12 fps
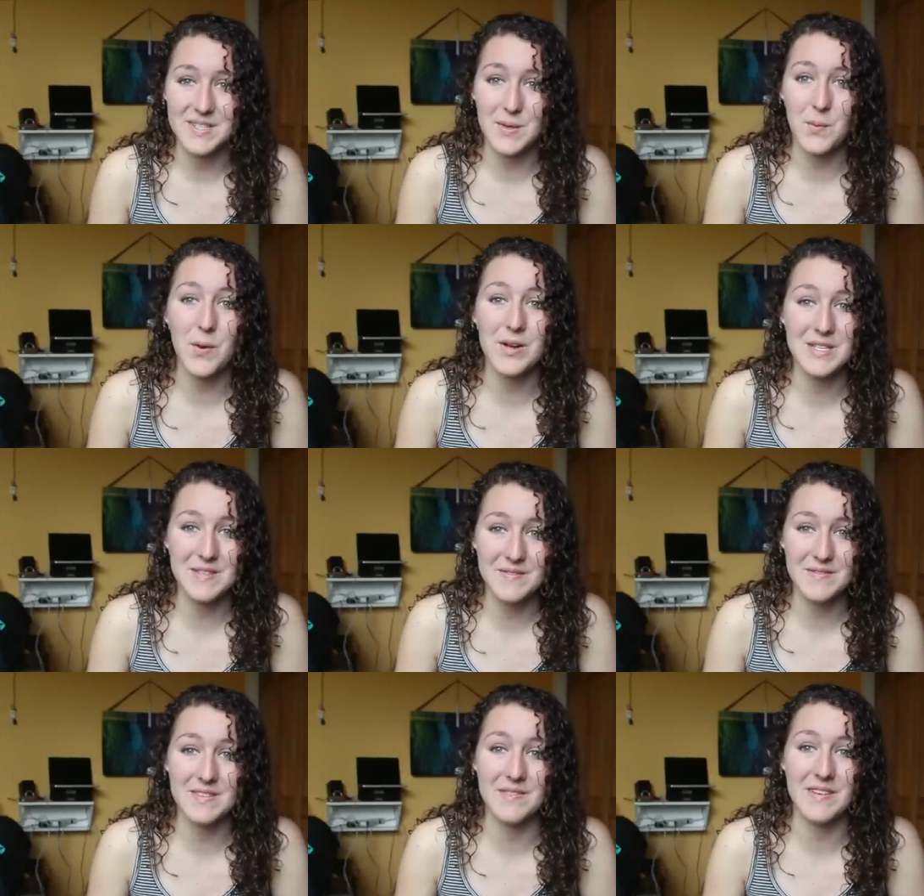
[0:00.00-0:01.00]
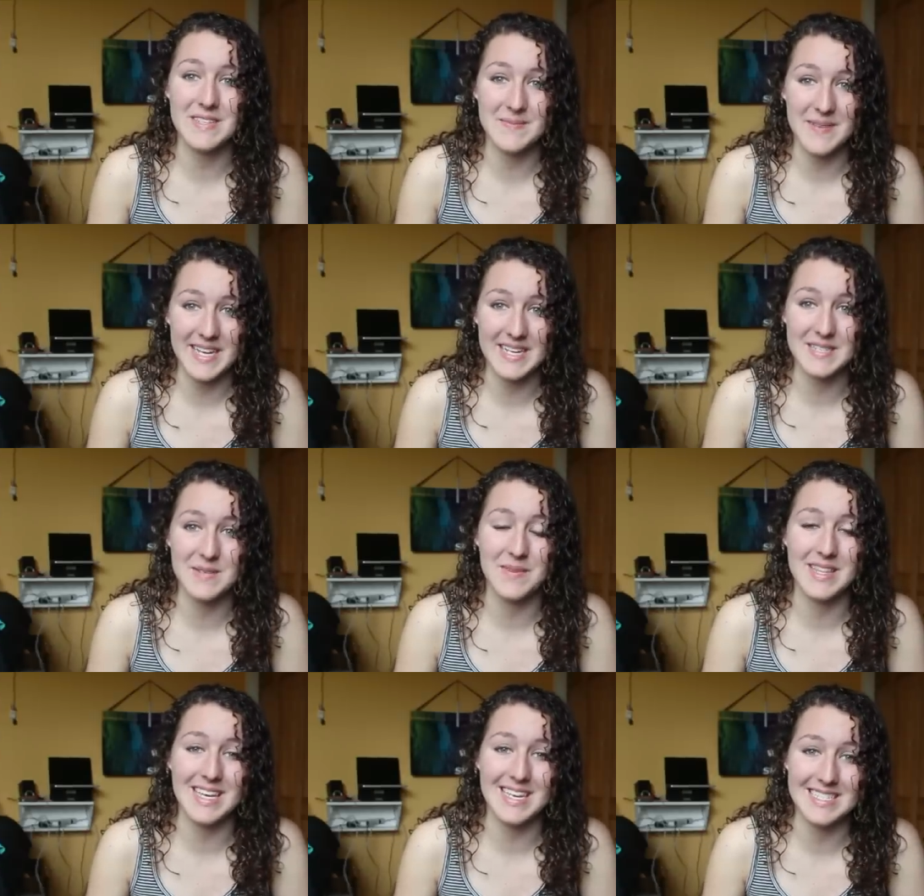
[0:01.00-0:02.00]
The worst defense
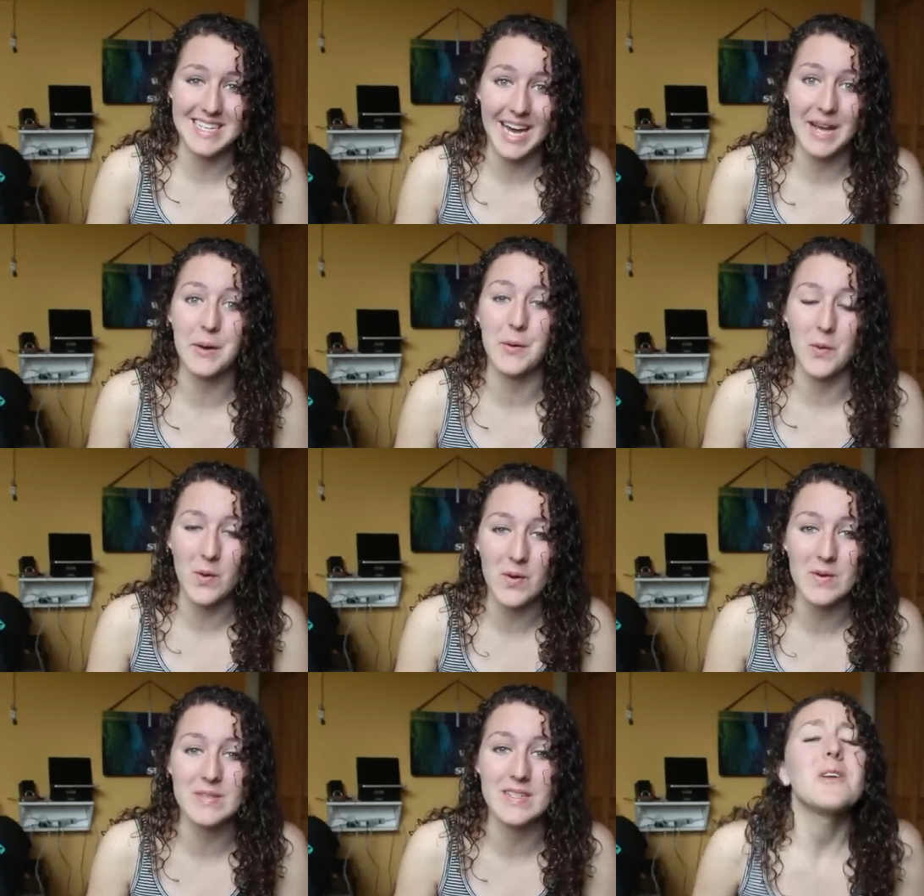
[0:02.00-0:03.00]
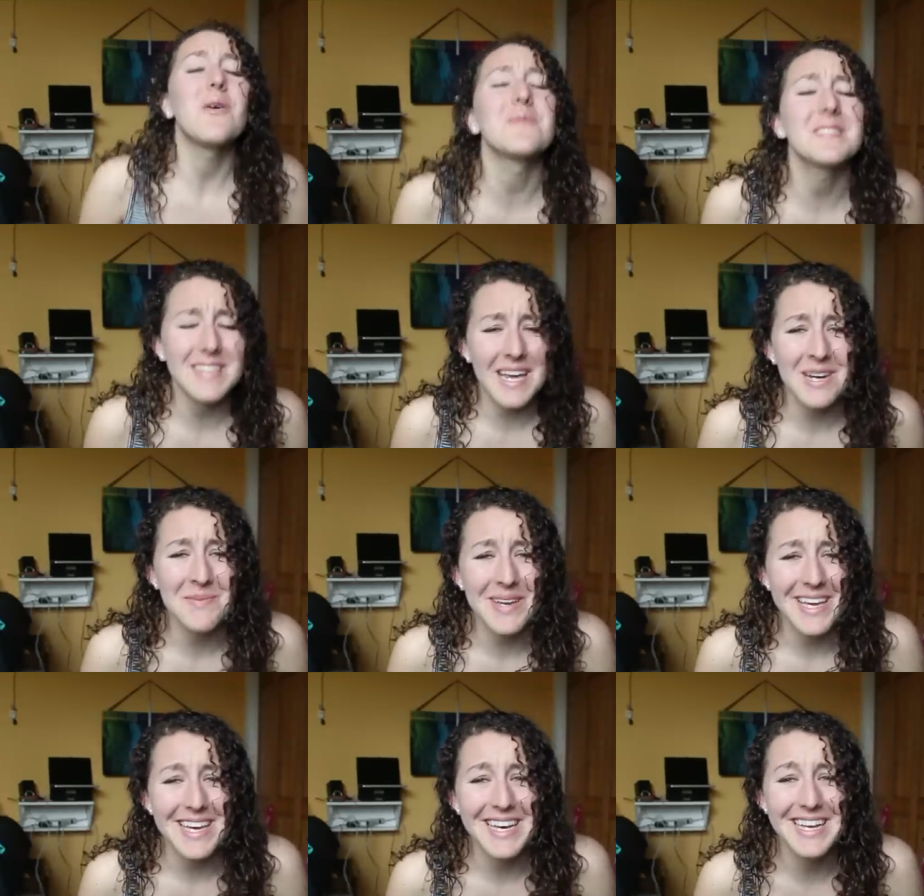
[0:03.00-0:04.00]
mechanism in the entire world. Don't scare
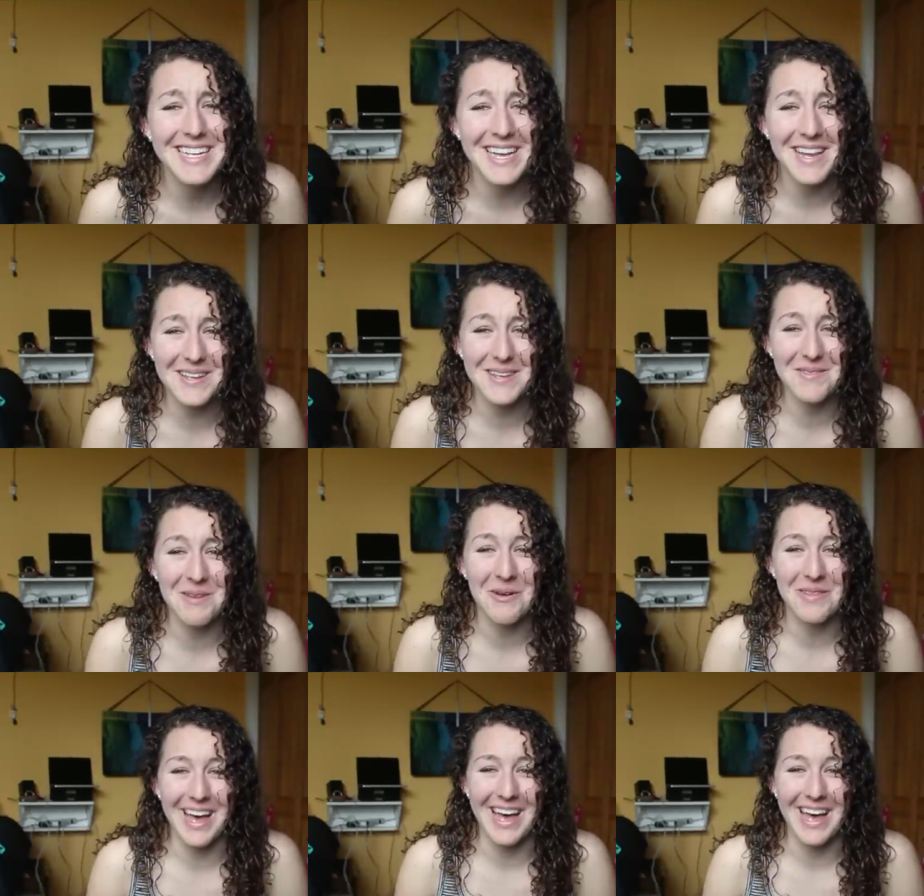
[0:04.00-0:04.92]
me now that you know